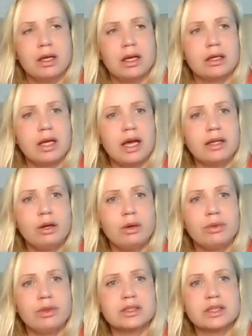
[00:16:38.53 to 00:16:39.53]
And I
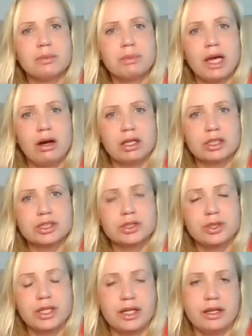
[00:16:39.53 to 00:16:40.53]
know this can be harsh
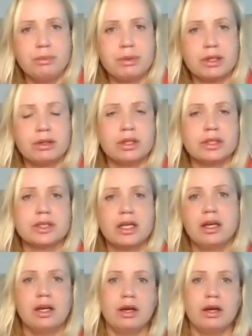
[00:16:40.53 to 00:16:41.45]
to hear because,